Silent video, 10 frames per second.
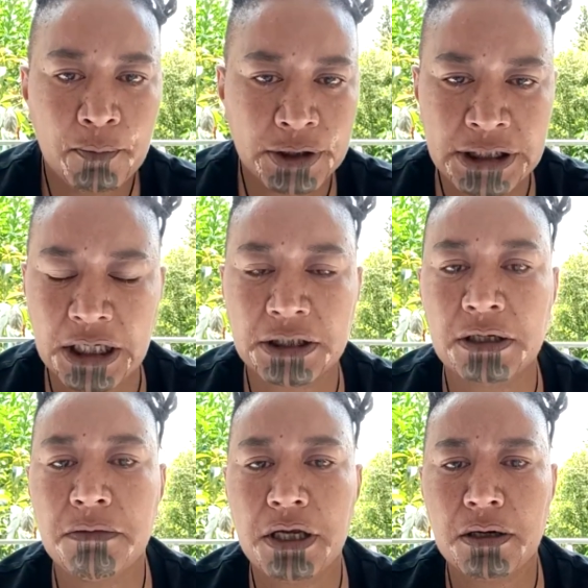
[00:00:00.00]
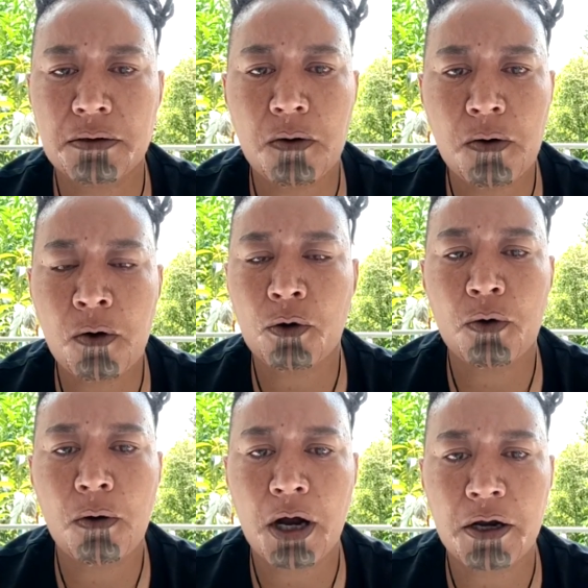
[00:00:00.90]
protecting me in your
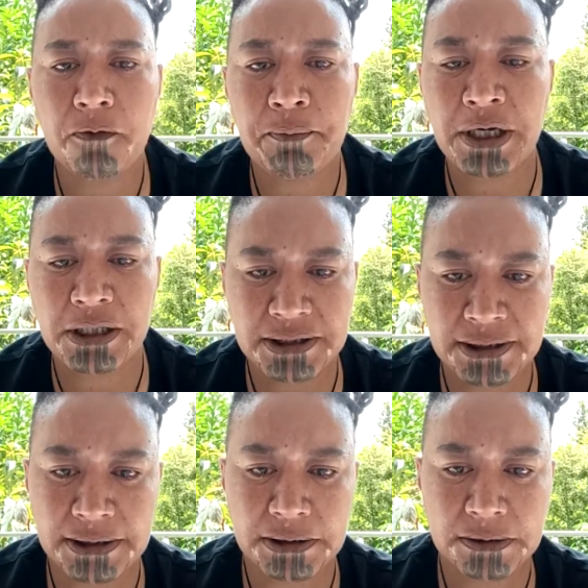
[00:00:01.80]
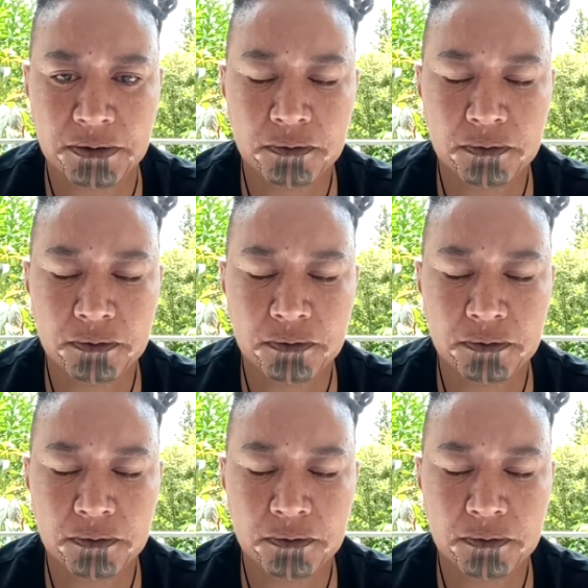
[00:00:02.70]
korowai of peace,